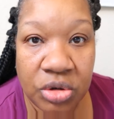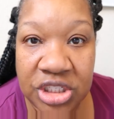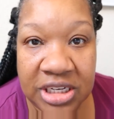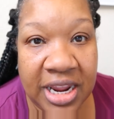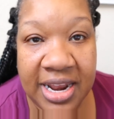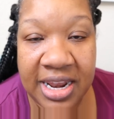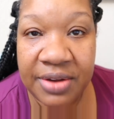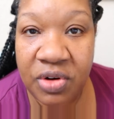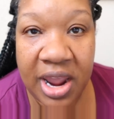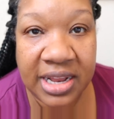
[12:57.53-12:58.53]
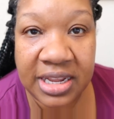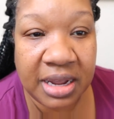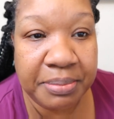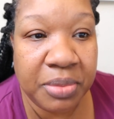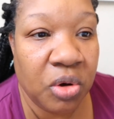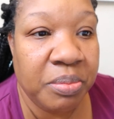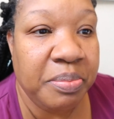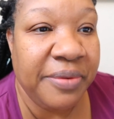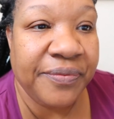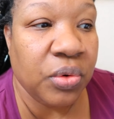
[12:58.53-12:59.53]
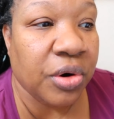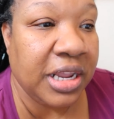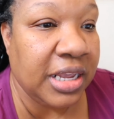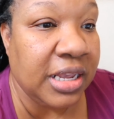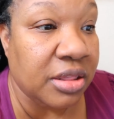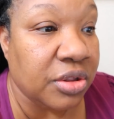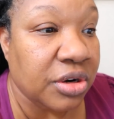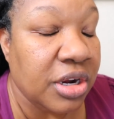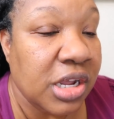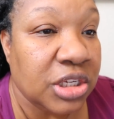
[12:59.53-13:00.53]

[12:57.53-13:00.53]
she had never had gumbo before either.